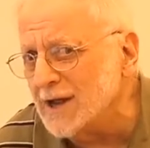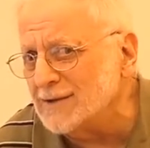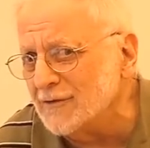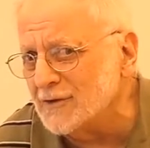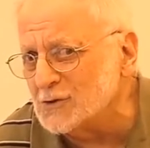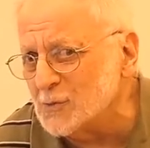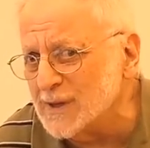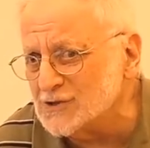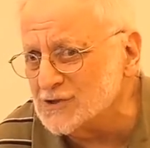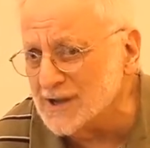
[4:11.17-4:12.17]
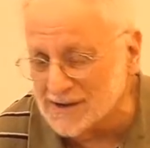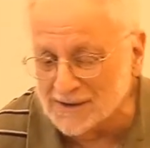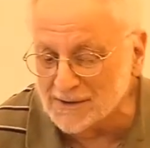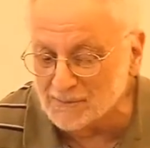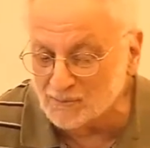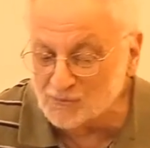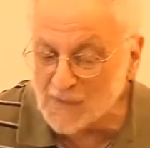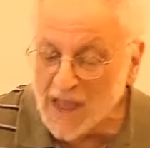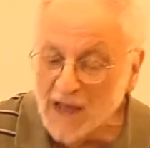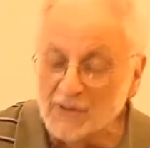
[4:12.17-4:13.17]
elephant we see.
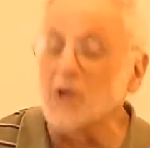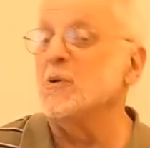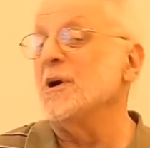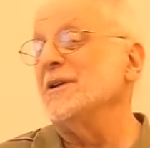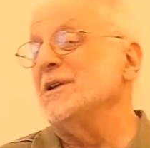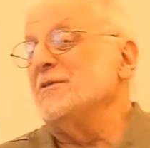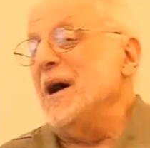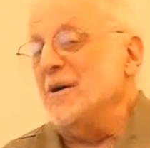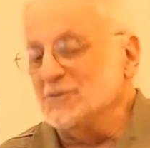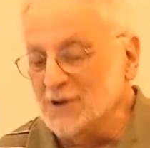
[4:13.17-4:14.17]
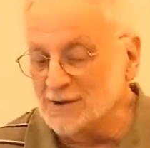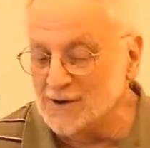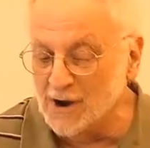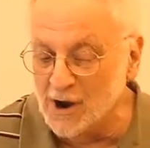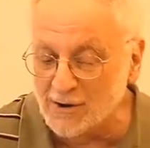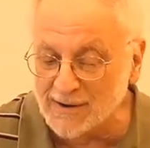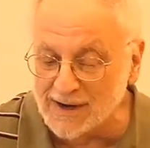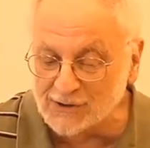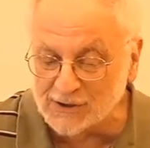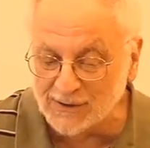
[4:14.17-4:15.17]
They whirl around and
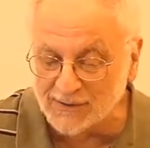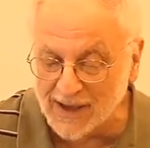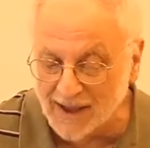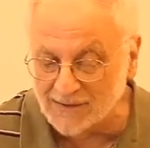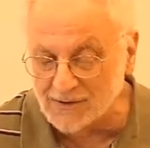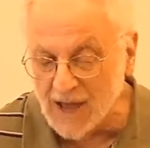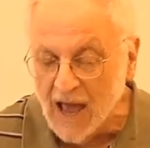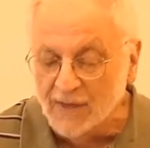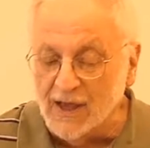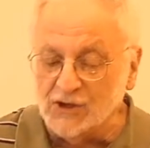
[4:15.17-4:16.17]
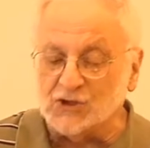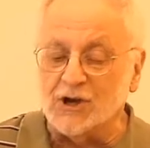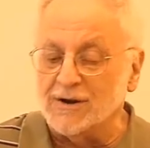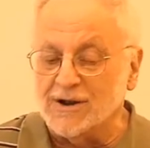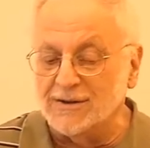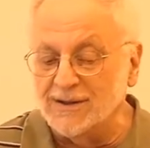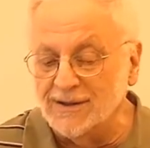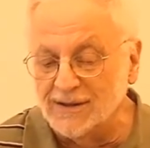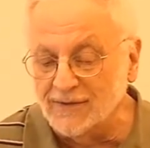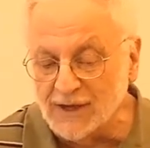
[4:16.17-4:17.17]
hurry till the end. They
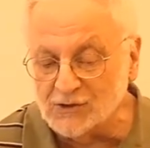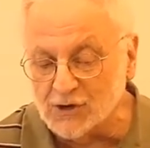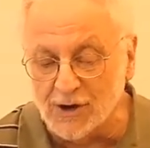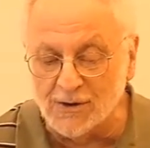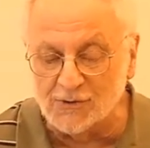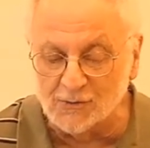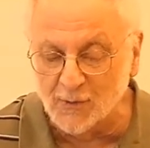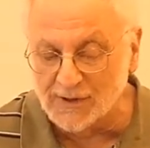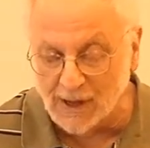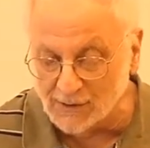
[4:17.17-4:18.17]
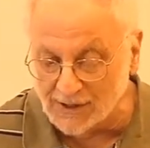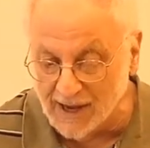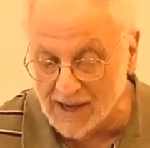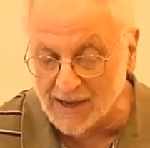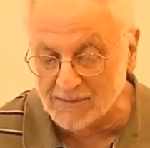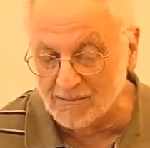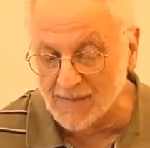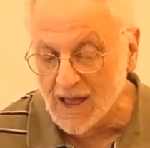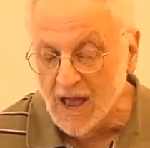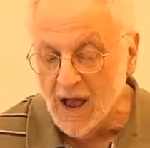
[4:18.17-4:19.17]
circle and they turn without an aim.
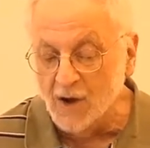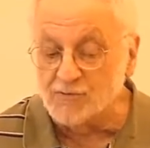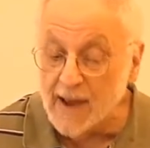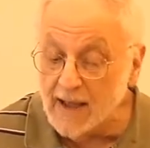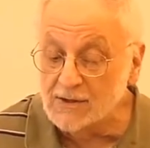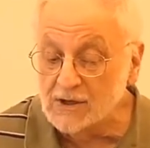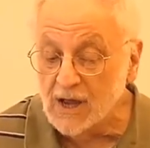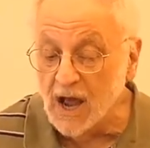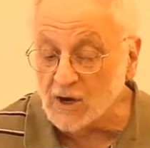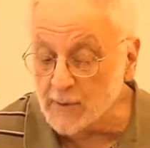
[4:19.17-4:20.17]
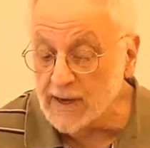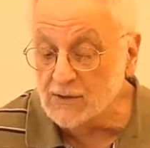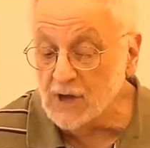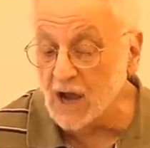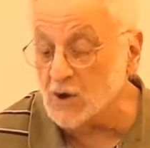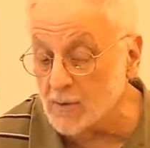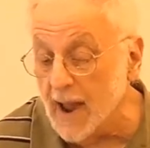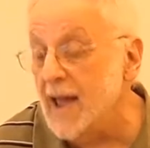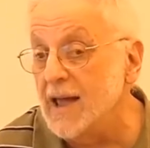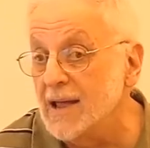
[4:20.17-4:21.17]
A red, a green, a
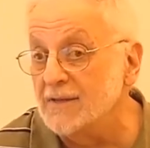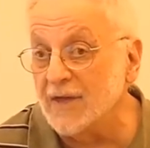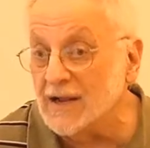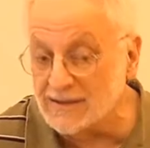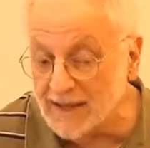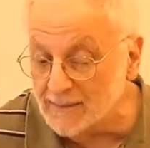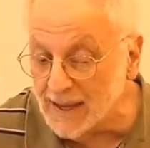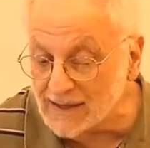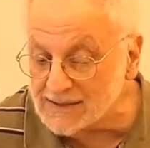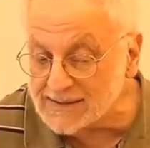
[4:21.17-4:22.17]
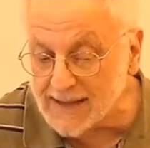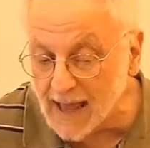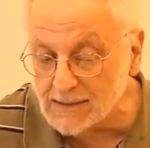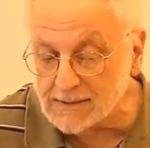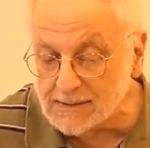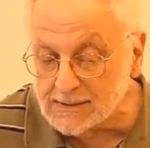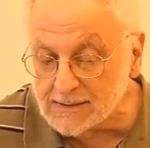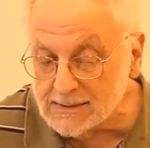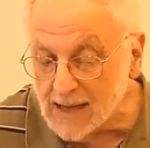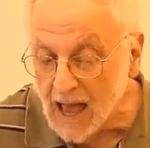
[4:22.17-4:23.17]
gray, they gleaming
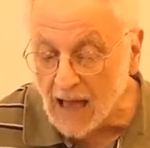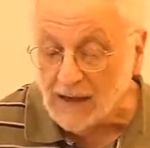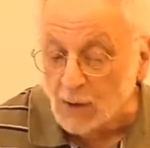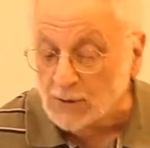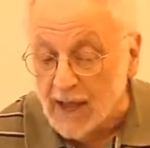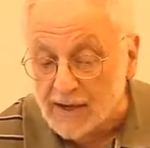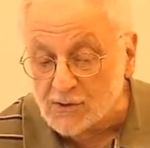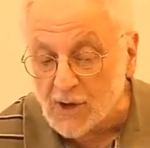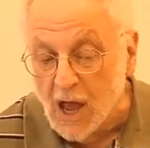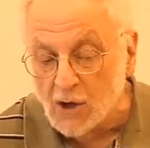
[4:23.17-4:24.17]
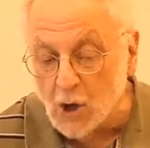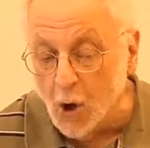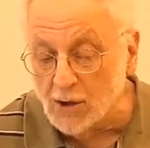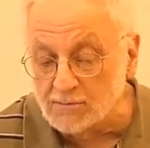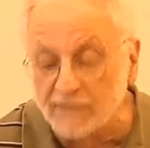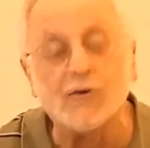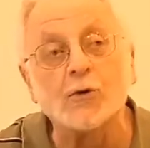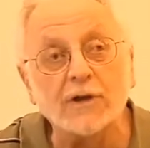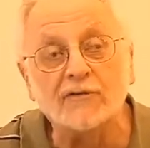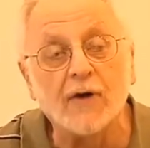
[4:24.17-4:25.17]
send. An outline gone before
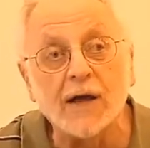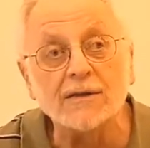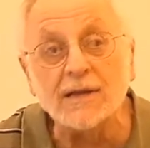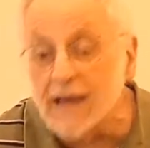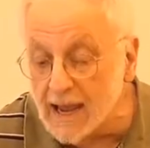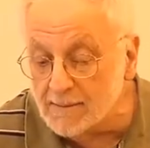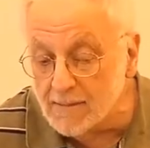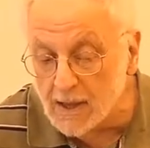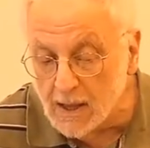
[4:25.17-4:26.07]
you find the name.